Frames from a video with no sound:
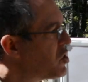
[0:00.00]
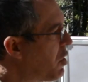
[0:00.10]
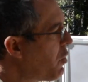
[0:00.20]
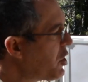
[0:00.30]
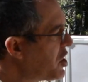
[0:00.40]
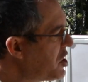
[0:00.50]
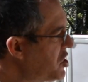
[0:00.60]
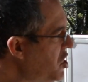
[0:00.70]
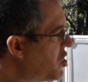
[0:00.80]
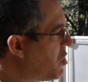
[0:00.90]
So what we're going to
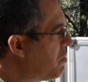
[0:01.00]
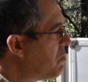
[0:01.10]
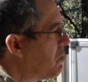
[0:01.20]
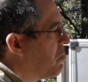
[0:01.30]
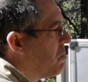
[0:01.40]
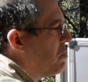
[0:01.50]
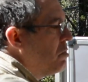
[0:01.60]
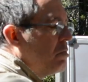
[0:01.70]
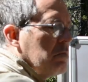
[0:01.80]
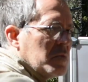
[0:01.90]
do,
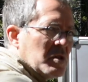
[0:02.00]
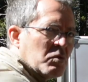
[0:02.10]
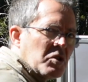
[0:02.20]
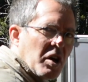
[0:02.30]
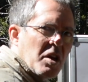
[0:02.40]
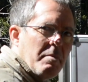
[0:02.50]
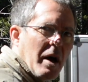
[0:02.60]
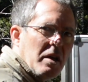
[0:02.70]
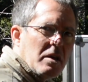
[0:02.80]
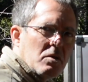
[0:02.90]
since we're talking
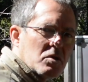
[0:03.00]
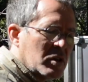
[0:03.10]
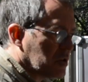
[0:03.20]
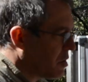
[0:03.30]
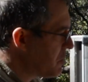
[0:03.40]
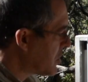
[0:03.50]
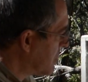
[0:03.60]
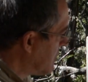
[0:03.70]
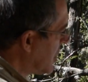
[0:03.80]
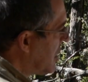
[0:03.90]
about ecosystems,
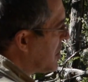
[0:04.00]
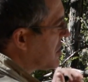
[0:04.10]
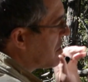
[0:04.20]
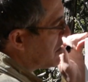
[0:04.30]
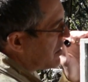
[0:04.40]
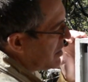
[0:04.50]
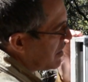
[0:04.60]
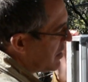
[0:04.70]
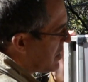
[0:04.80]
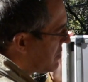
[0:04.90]

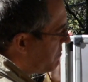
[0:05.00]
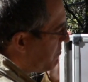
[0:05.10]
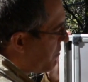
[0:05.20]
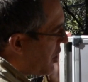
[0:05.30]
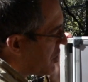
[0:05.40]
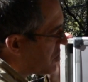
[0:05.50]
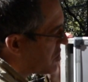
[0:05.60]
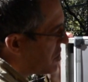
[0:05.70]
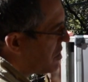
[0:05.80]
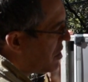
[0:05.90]
is
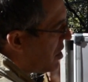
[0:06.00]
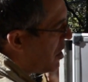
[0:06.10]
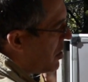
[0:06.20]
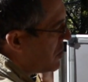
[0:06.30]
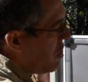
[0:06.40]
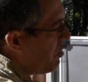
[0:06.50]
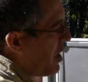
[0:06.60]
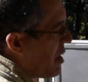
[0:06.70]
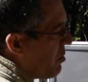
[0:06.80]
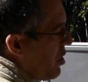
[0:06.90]
first on your
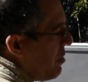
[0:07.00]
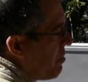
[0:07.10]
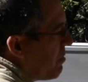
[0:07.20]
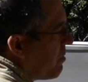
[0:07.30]
paper,